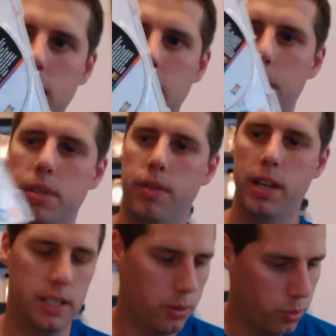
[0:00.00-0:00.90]
and
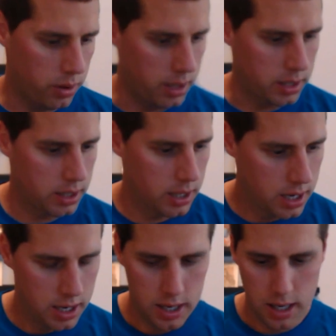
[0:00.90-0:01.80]
captivating with this
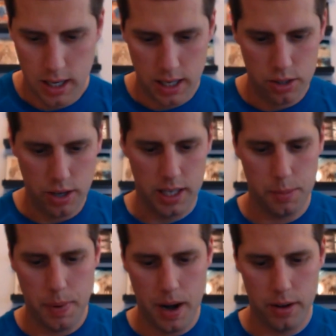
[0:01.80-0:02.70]

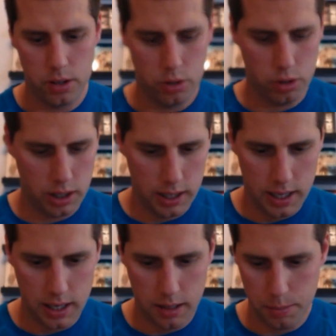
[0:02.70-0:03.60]
transparent or
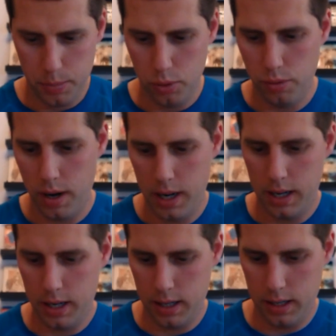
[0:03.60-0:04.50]
clear
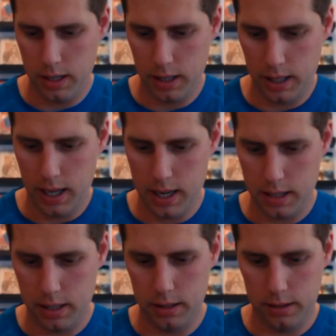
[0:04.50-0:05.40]
Blu-ray
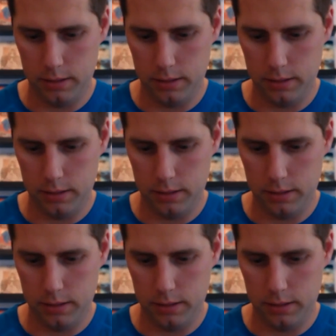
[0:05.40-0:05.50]
case.